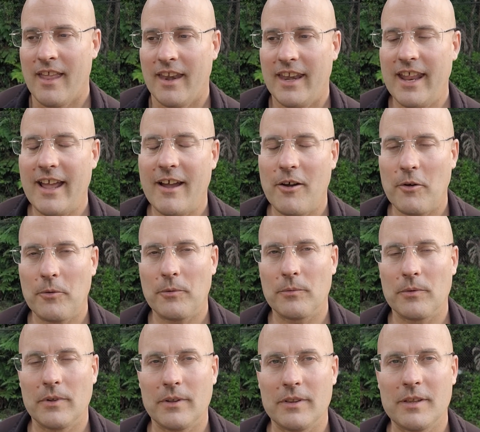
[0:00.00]
Now,
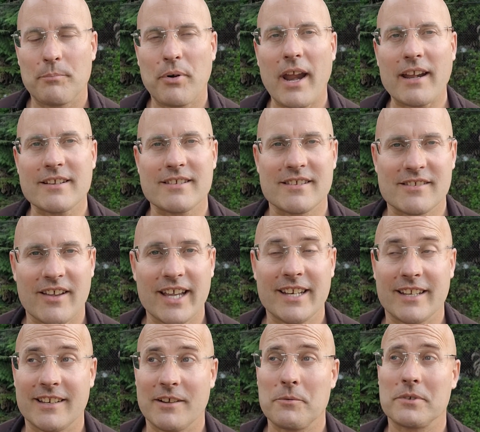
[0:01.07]
the practices I
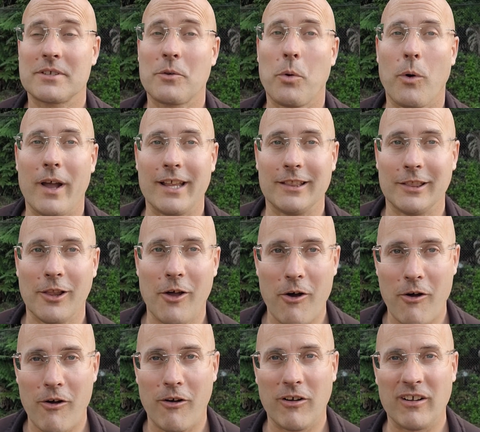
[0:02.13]
did, it was quite
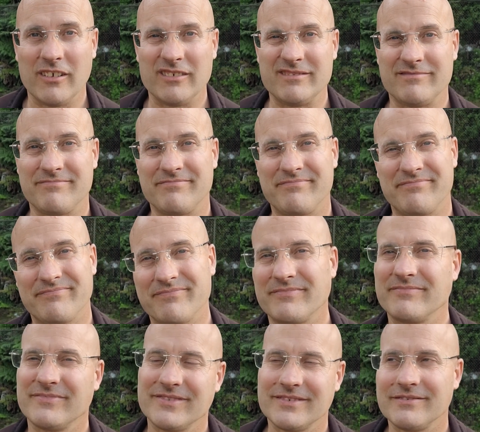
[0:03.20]
long,
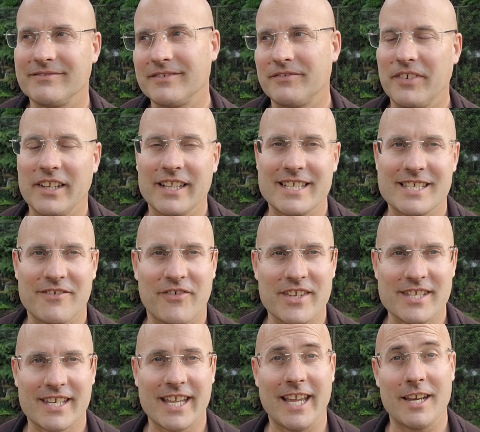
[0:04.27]
fairly
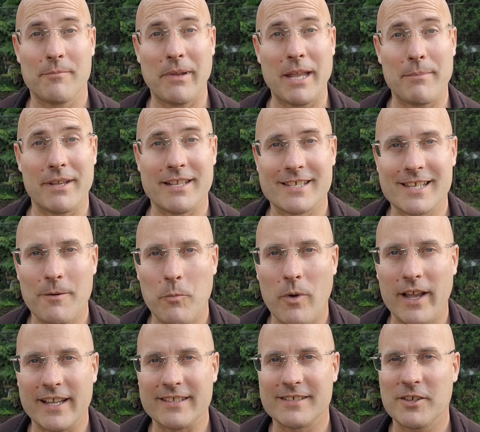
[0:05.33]
sophisticated maybe in some
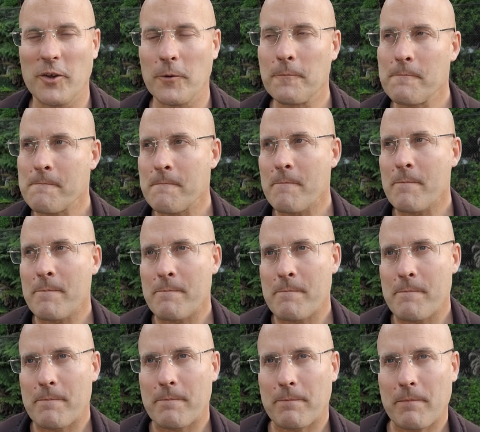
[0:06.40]
ways. So
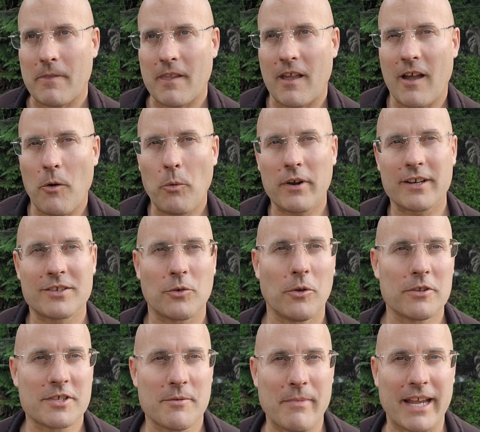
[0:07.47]
I wanted to
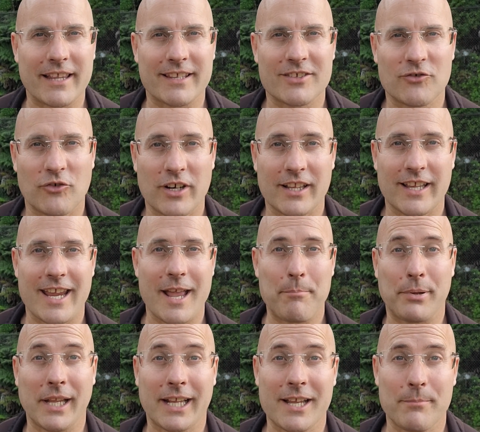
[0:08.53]
also make this really
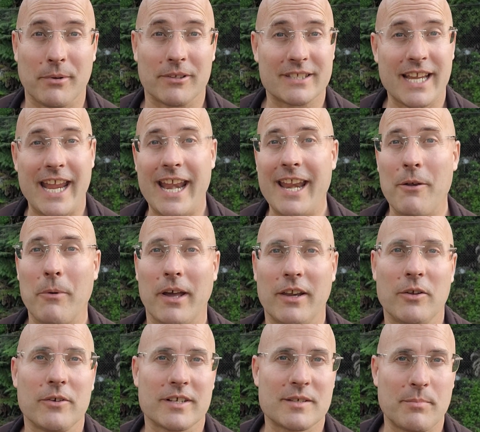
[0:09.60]
applicable to anyone
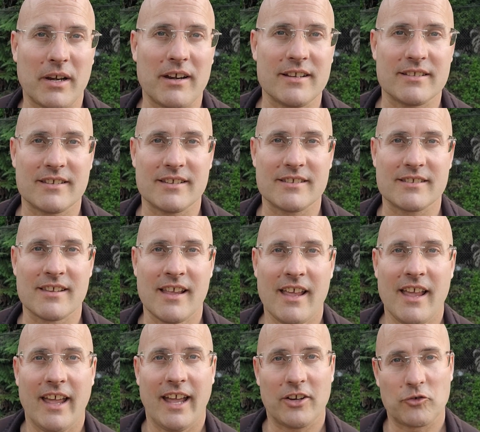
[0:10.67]
who experiences
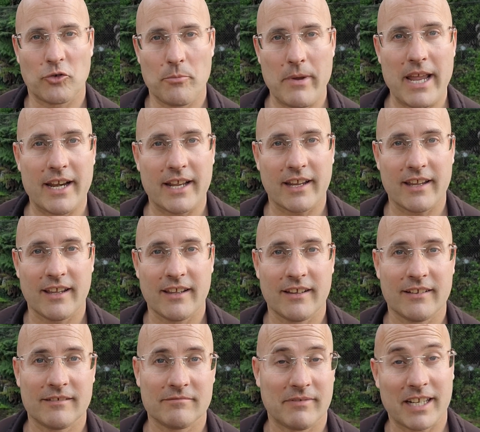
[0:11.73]
a traumatic
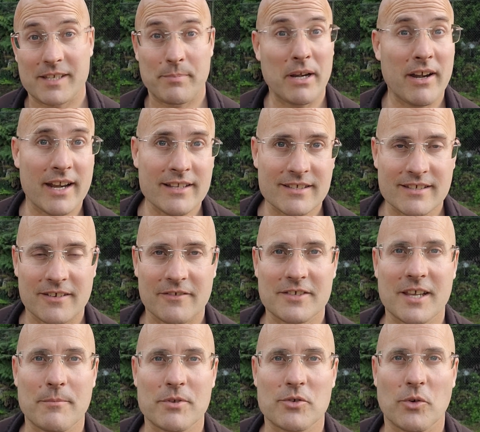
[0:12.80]
experience of
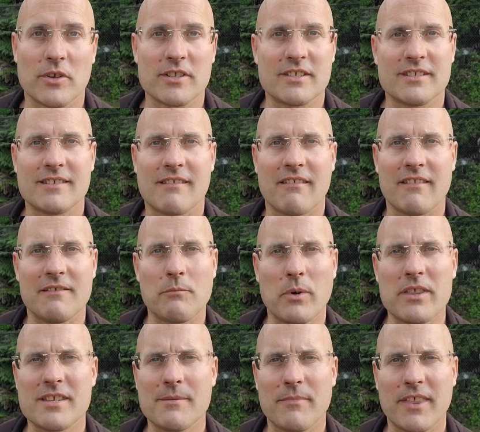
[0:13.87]
some sorts
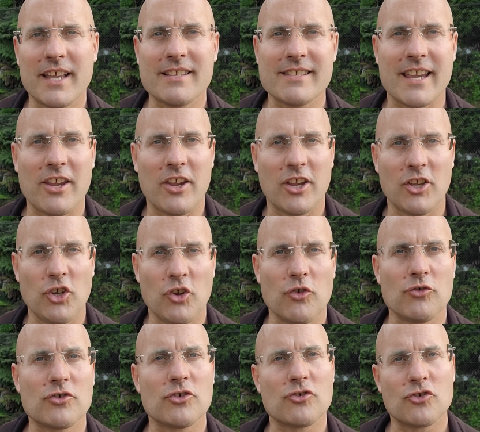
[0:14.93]
with some things that you can
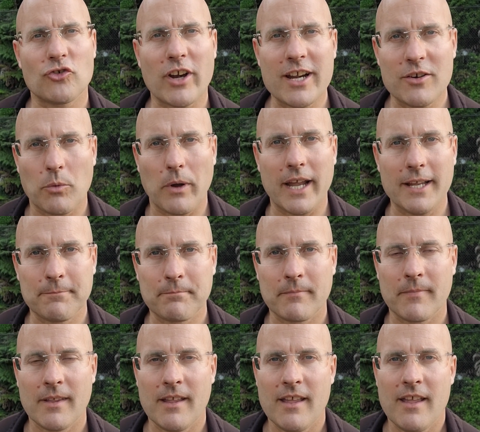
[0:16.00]
use straight away.
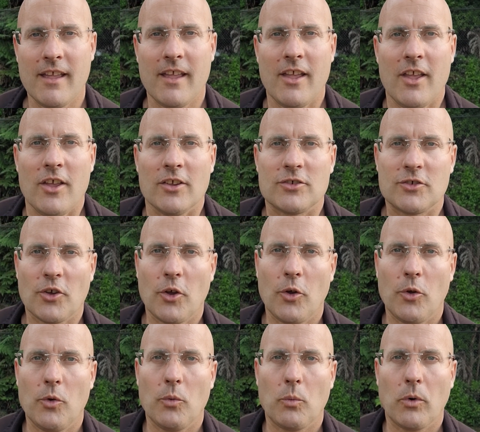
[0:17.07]

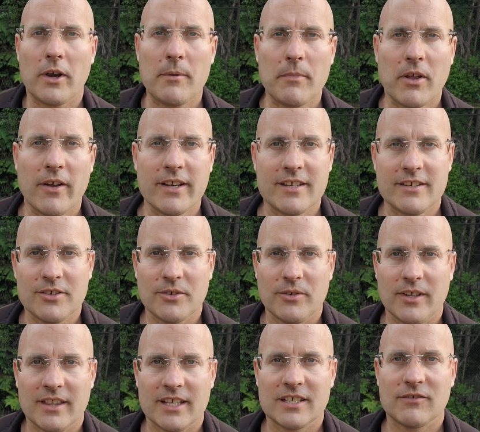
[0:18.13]
So what I'm going to do
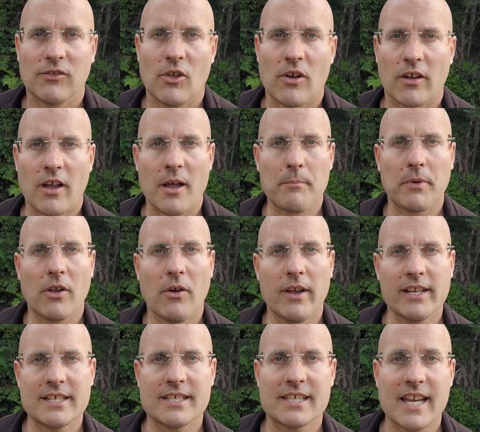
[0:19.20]
in this vlog, I'm going
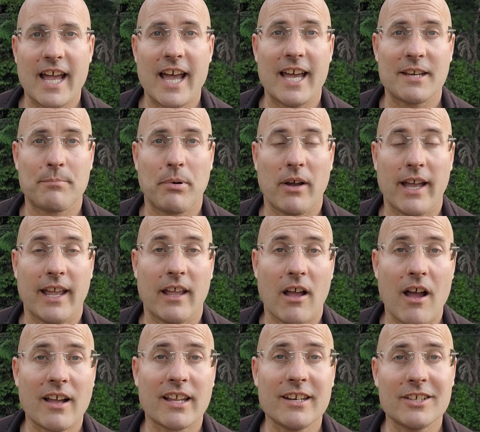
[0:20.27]
to
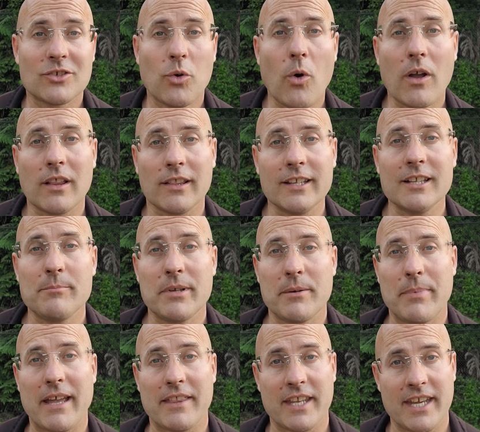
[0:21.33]
talk a little bit
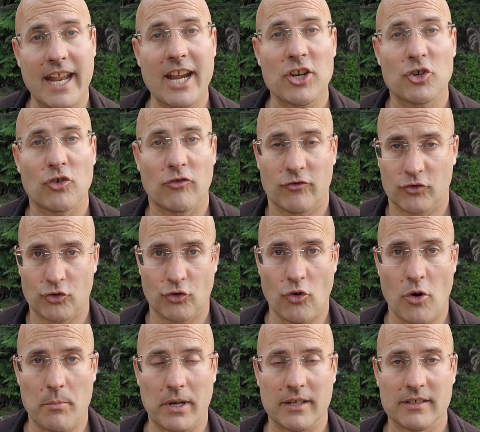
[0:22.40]
about the nature of
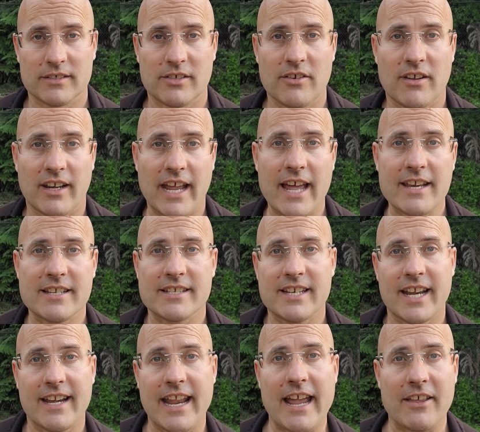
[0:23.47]
trauma so you can
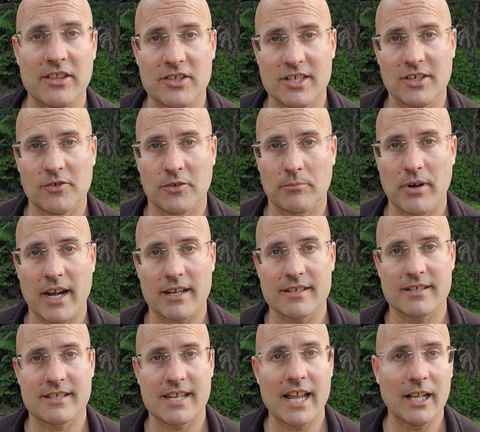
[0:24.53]
understand how the Qigong
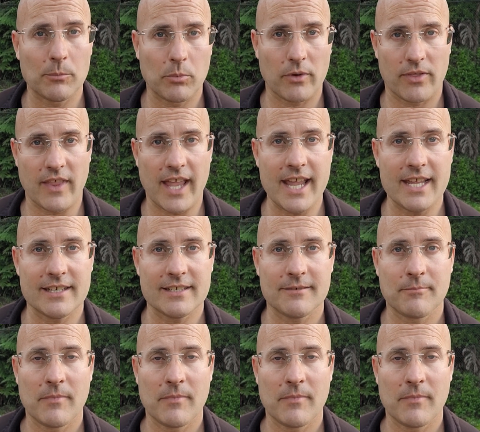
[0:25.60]
practices help with that.